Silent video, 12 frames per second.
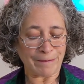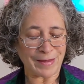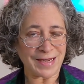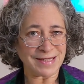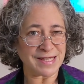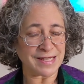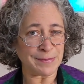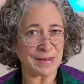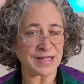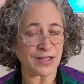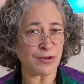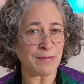I
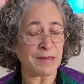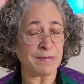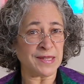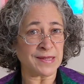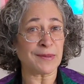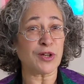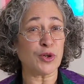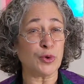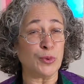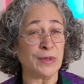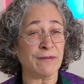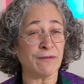suspect that there might be some
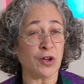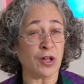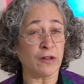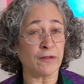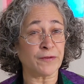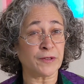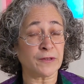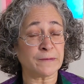goo involved.